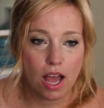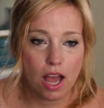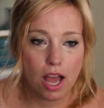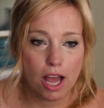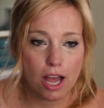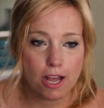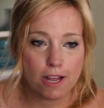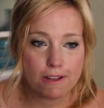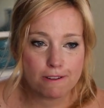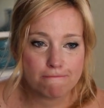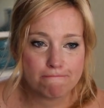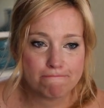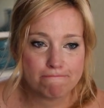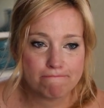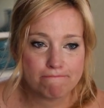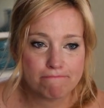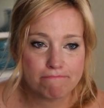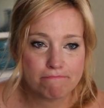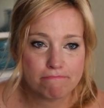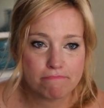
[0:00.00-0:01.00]

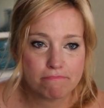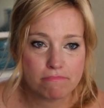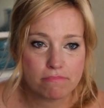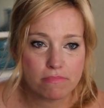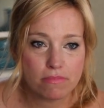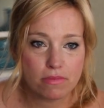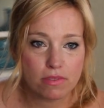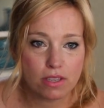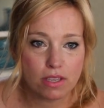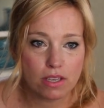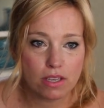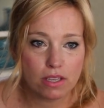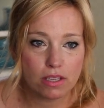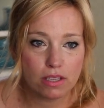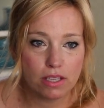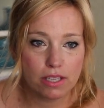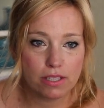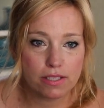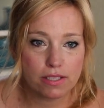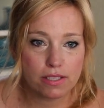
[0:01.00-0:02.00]

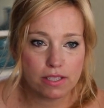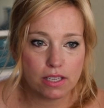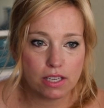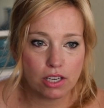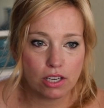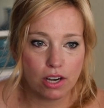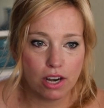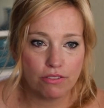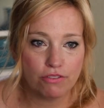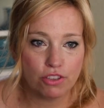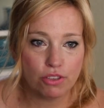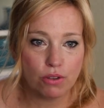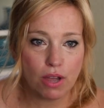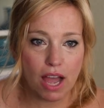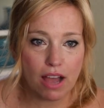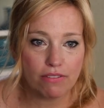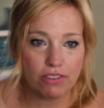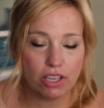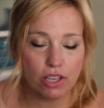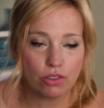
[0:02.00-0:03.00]
Let's see here. If you
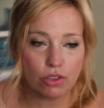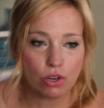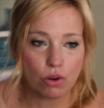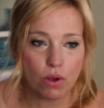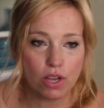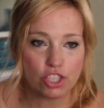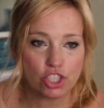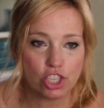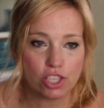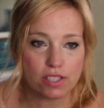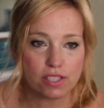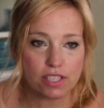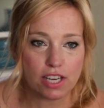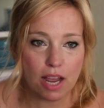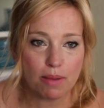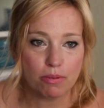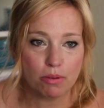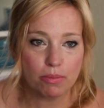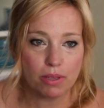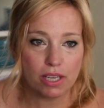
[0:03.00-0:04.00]
have any other questions,
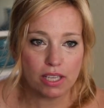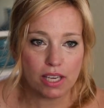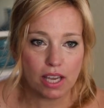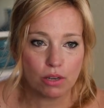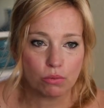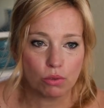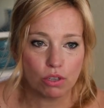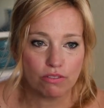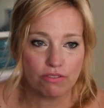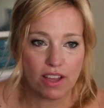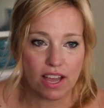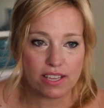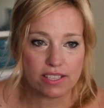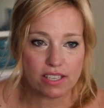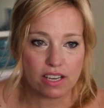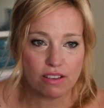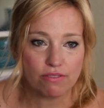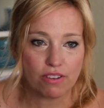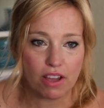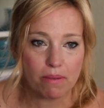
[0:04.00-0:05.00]
type them in again real
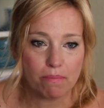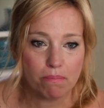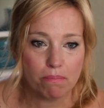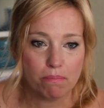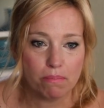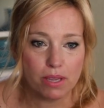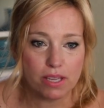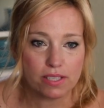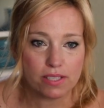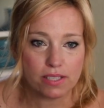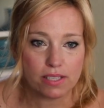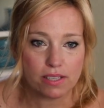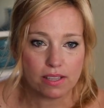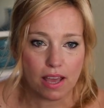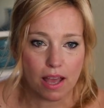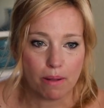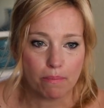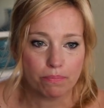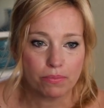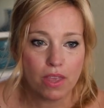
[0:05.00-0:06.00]
fast if I missed
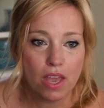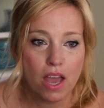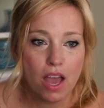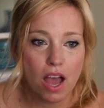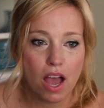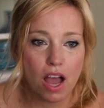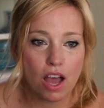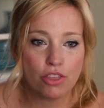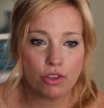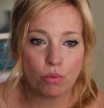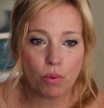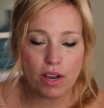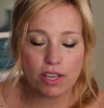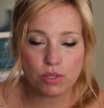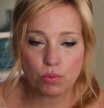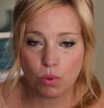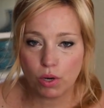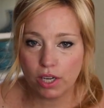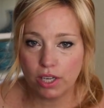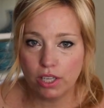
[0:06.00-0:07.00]
them.
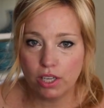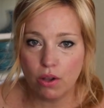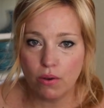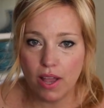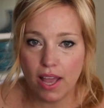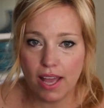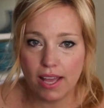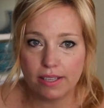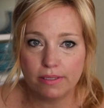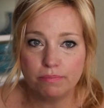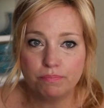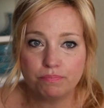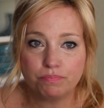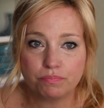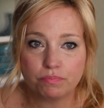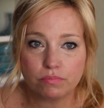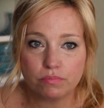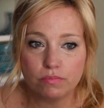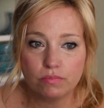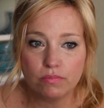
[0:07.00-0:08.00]
Otherwise, we're gonna go ahead
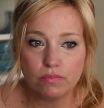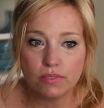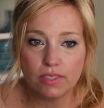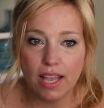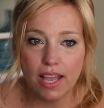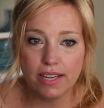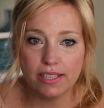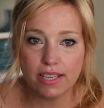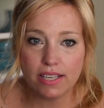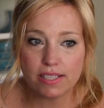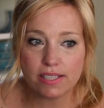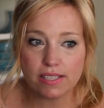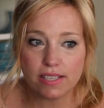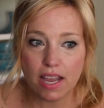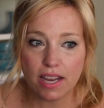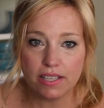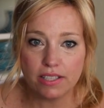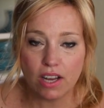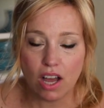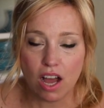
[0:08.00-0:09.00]
and get
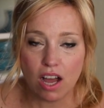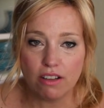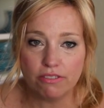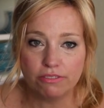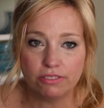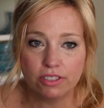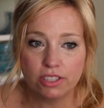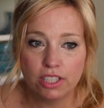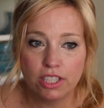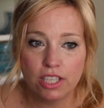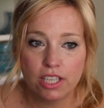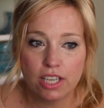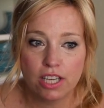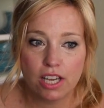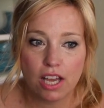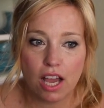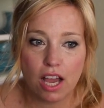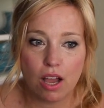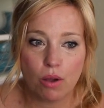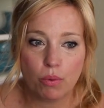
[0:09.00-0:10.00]
signed off.
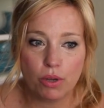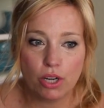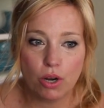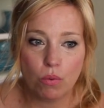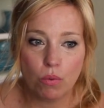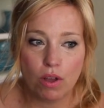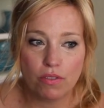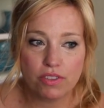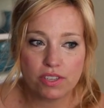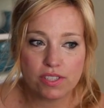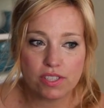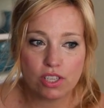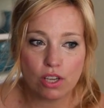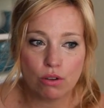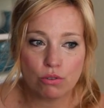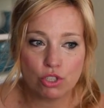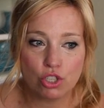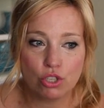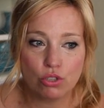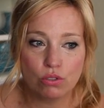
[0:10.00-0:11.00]
We don't want this to
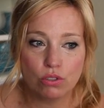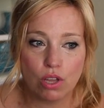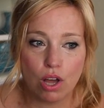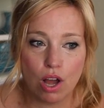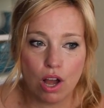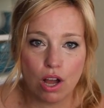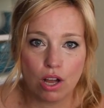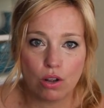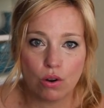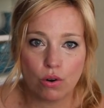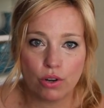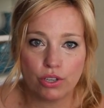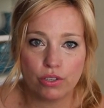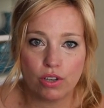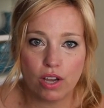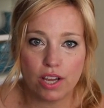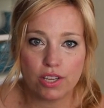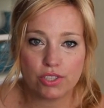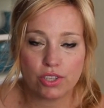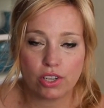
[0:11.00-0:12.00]
go too long or
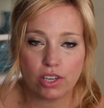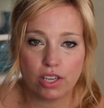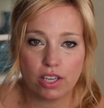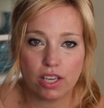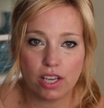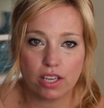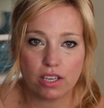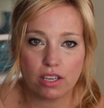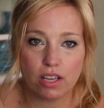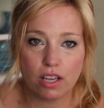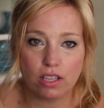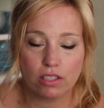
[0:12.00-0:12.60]
you guys are gonna get